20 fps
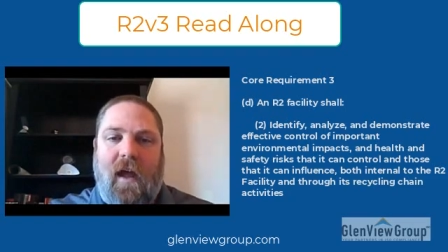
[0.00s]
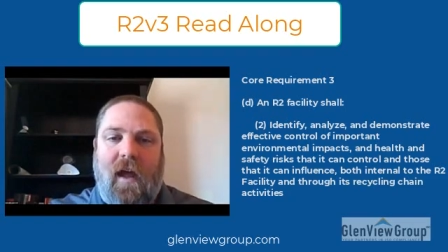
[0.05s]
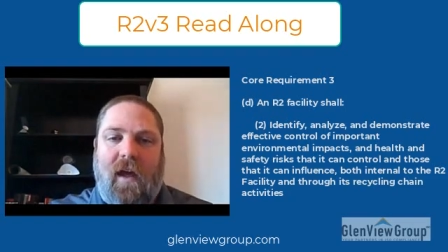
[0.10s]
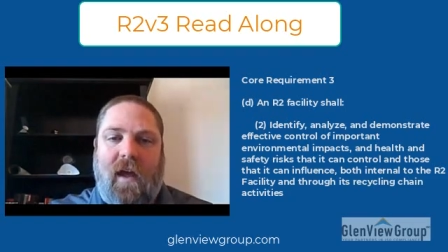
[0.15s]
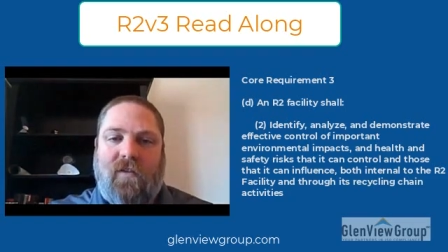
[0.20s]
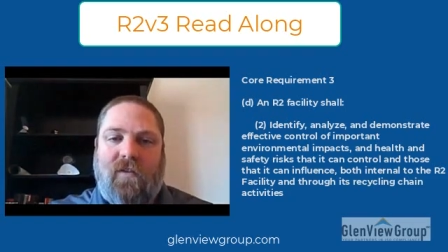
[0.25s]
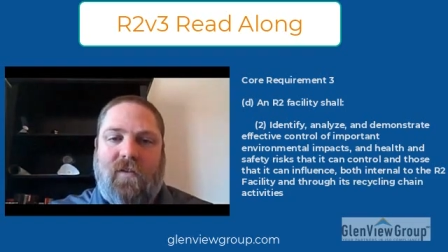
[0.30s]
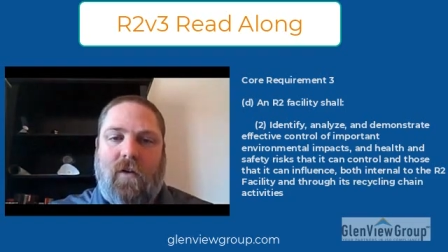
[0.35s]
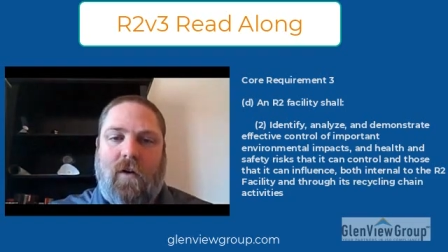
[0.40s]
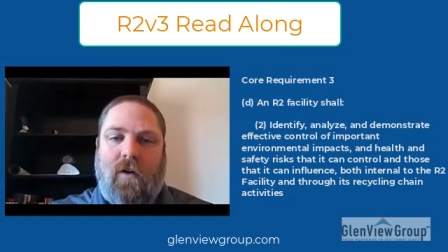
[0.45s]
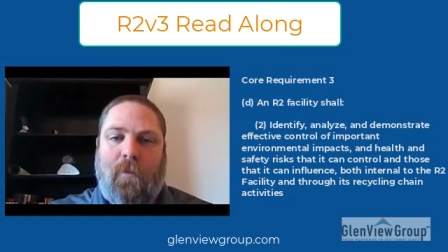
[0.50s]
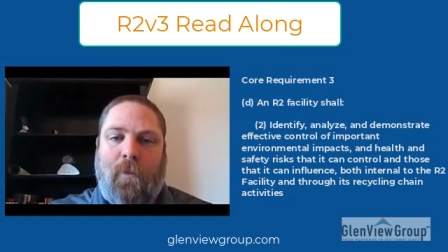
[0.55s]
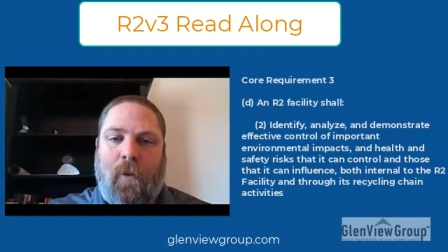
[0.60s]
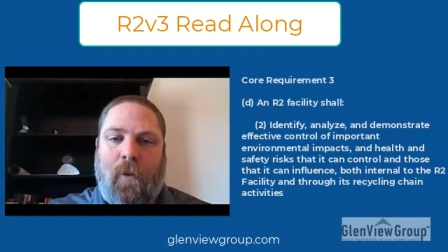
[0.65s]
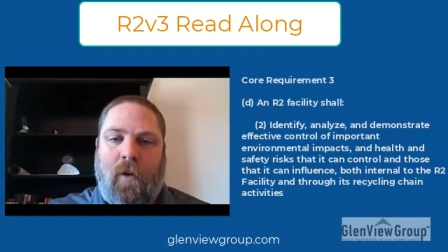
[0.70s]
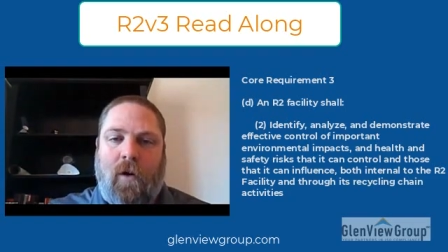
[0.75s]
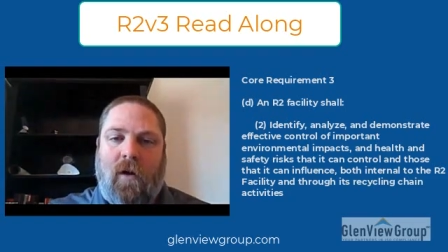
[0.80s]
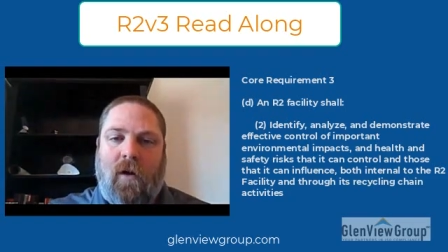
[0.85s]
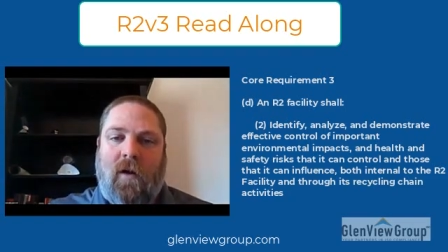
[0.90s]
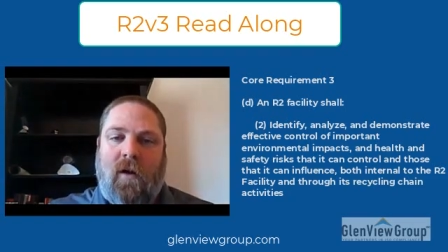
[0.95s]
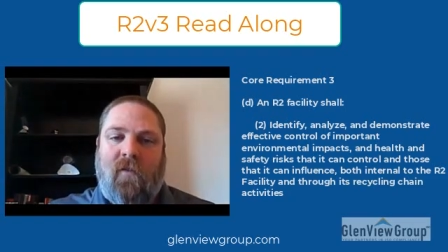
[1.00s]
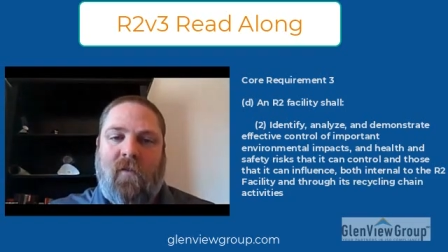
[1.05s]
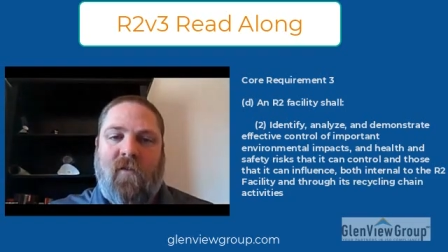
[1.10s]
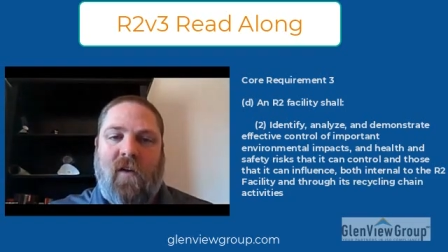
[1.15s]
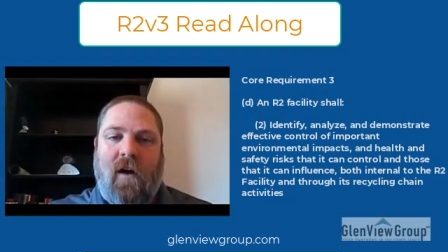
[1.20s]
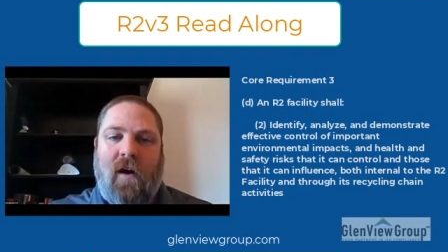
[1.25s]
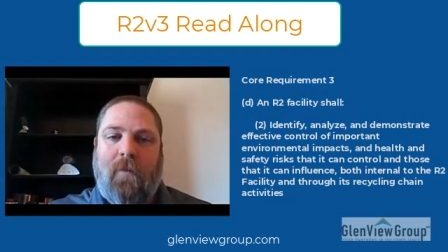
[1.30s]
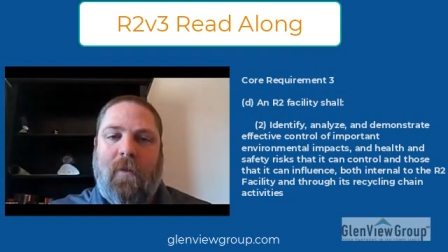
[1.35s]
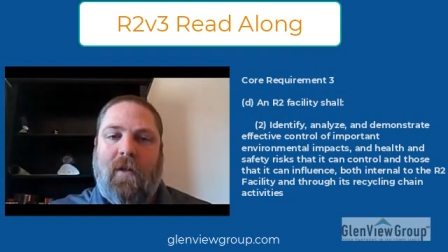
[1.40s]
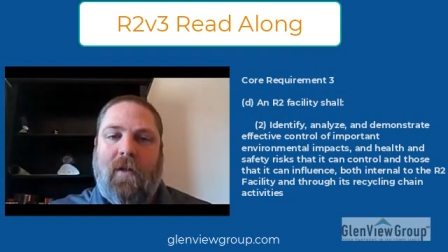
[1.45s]
as your important
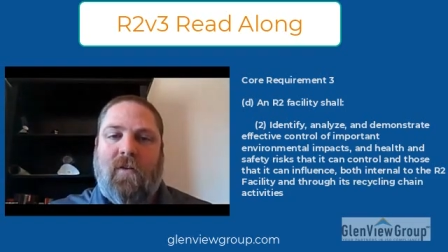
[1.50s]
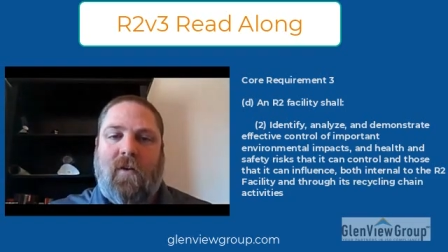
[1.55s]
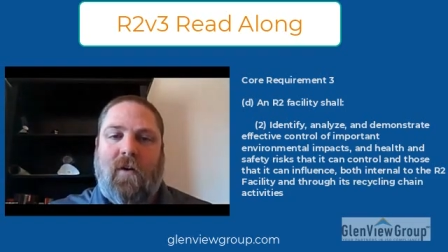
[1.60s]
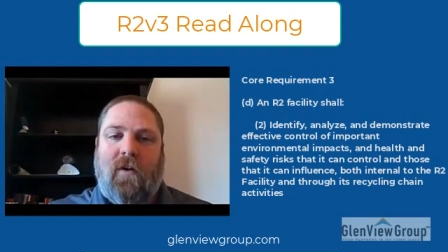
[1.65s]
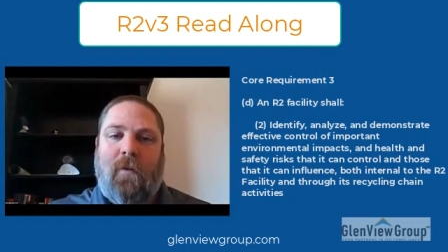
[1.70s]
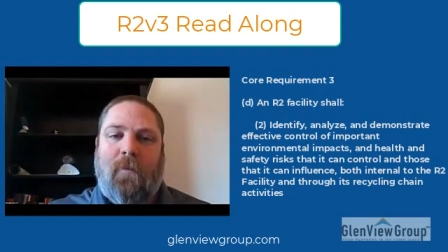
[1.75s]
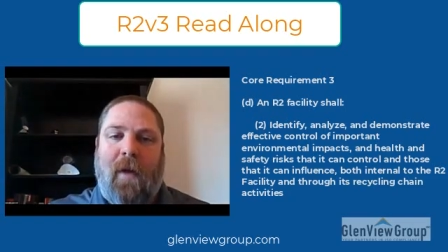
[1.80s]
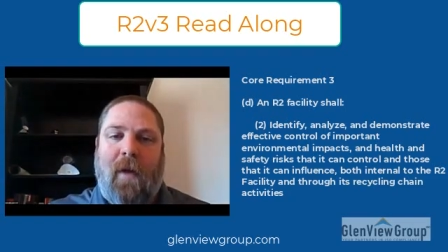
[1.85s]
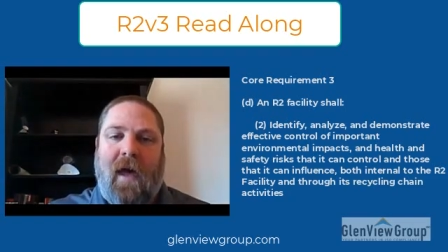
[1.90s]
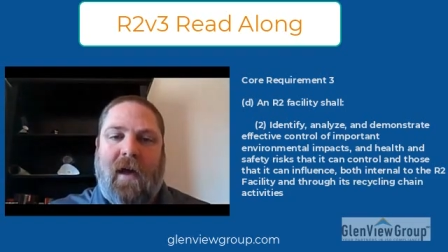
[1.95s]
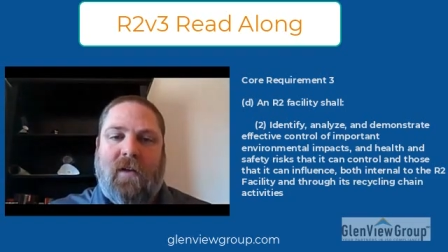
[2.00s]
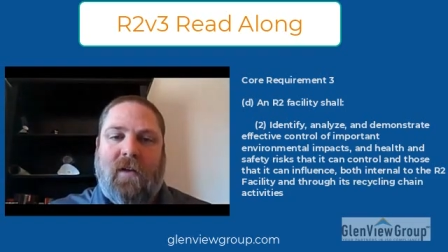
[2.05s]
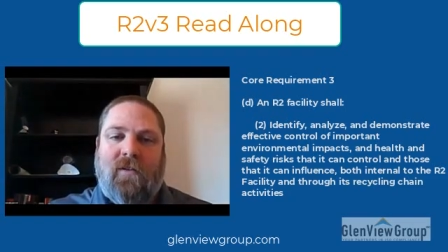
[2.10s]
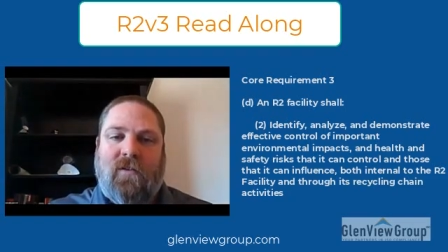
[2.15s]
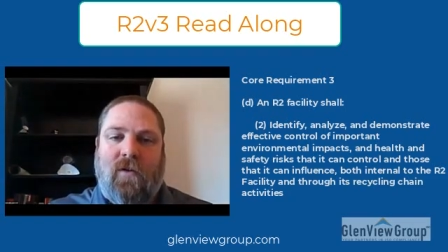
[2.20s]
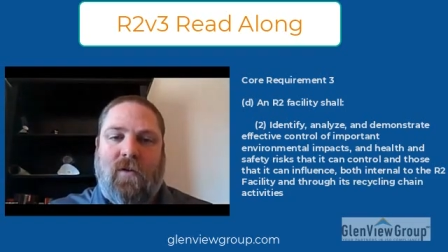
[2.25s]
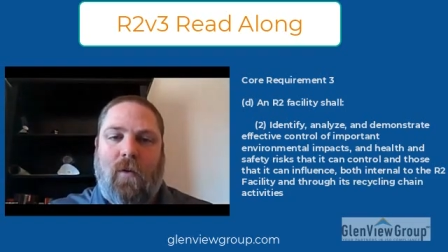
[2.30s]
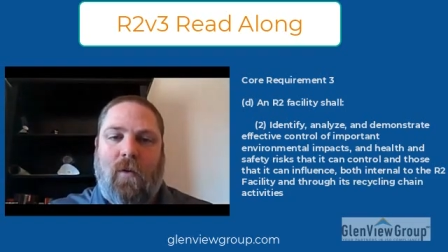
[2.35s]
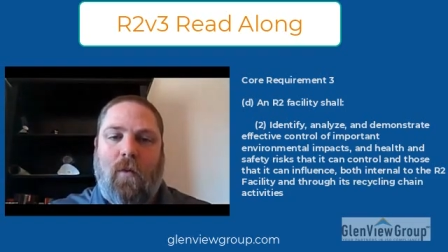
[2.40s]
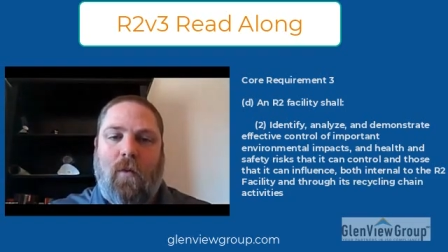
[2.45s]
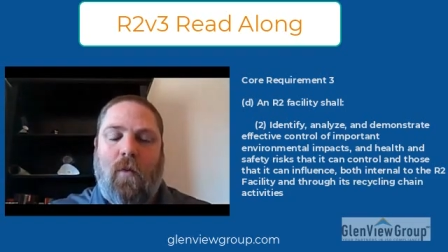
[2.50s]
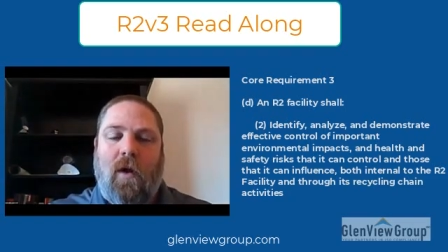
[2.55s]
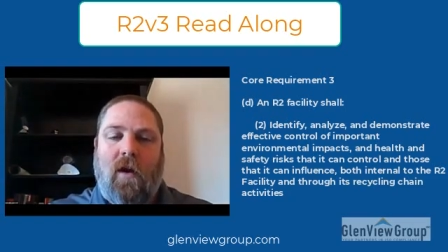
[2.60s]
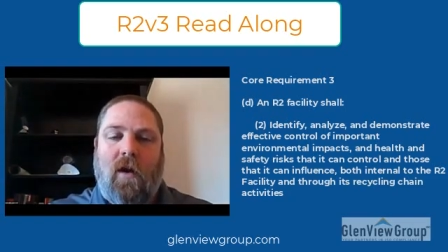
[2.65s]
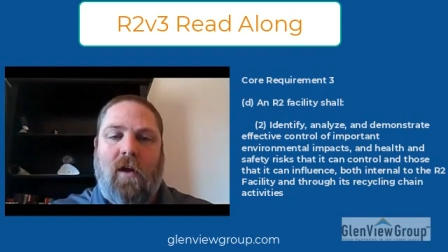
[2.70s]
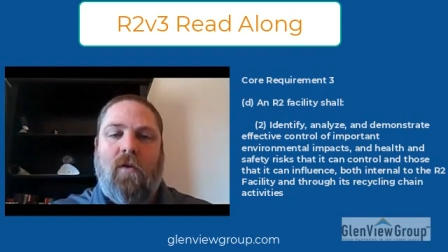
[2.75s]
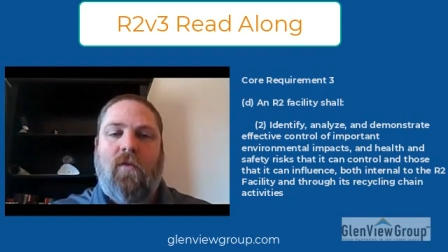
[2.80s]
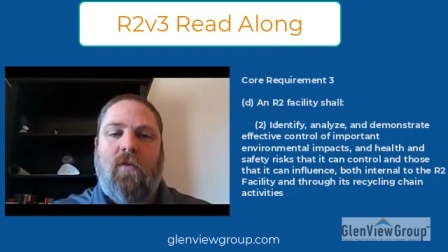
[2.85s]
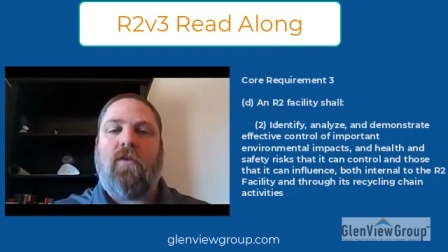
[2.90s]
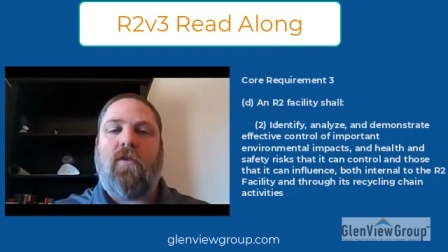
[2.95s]
environmental impacts. So what are
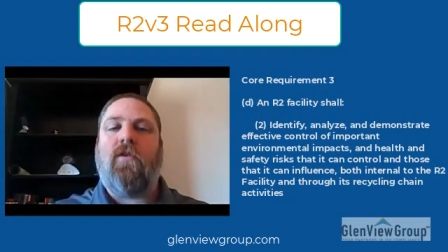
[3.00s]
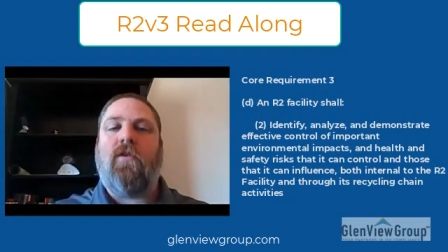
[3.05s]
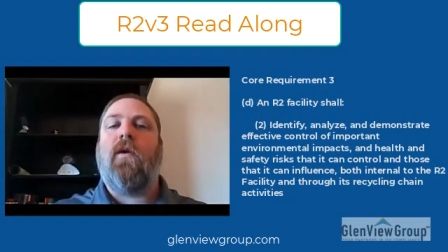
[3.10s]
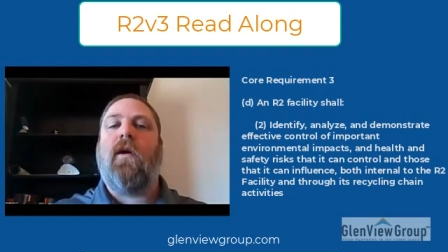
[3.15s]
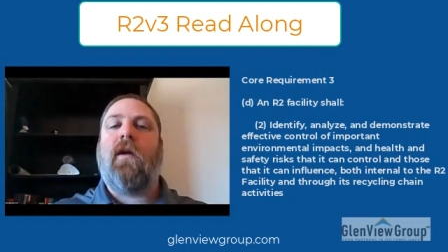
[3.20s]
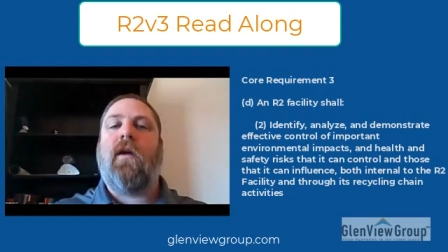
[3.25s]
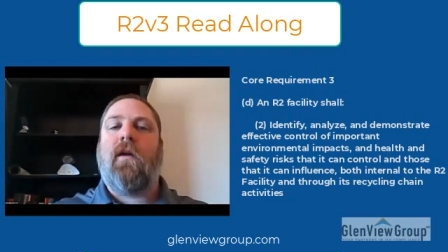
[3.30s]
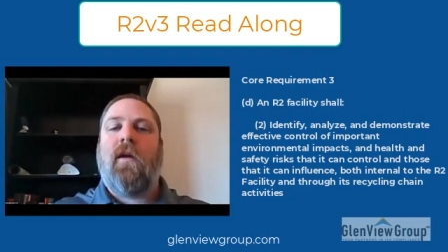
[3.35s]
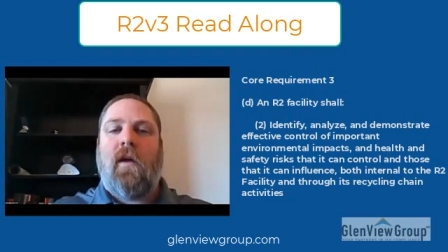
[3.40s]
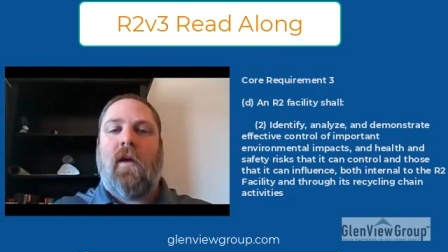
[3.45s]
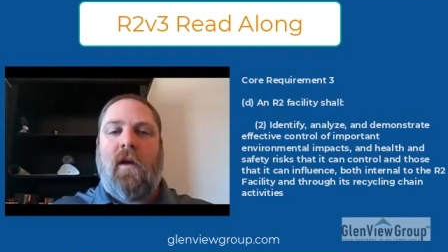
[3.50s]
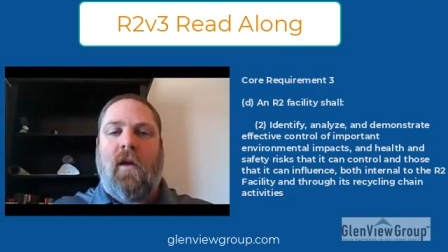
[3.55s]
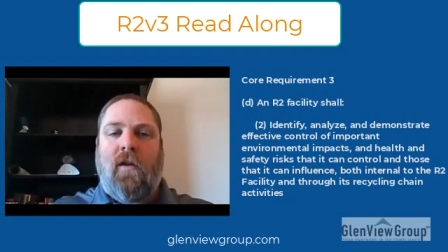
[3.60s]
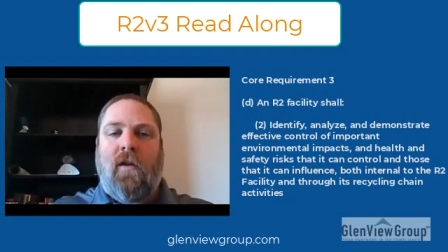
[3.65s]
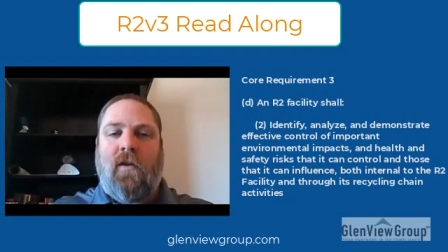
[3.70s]
you doing